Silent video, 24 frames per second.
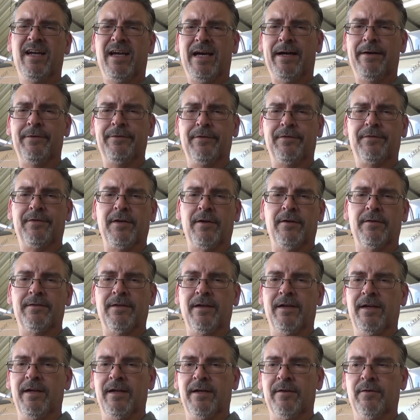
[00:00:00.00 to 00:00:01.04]
I was just here at the
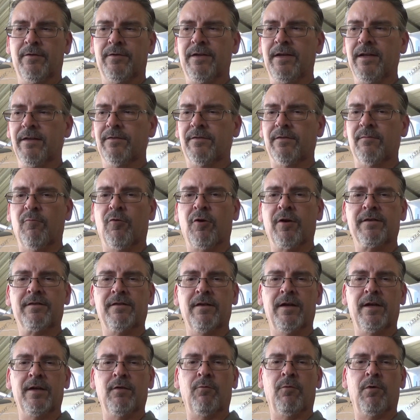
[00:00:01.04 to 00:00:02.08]
hangar getting some work
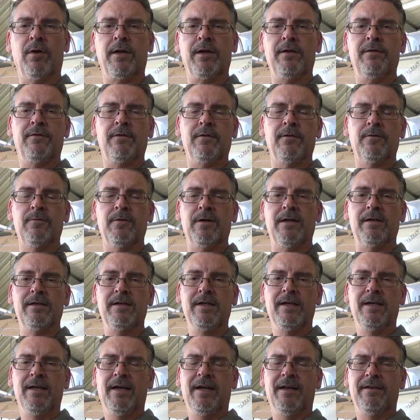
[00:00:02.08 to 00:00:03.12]
done and wanted to
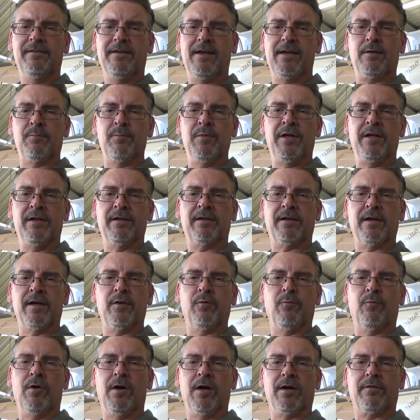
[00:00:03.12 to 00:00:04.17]
take a minute and kind
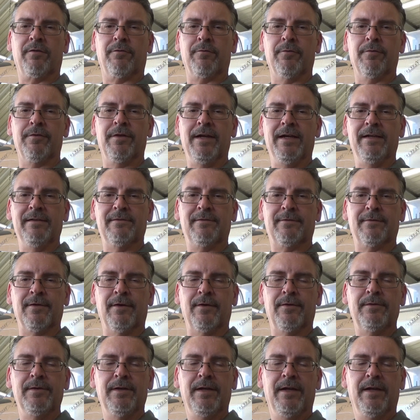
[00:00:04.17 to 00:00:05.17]
of walk through that. So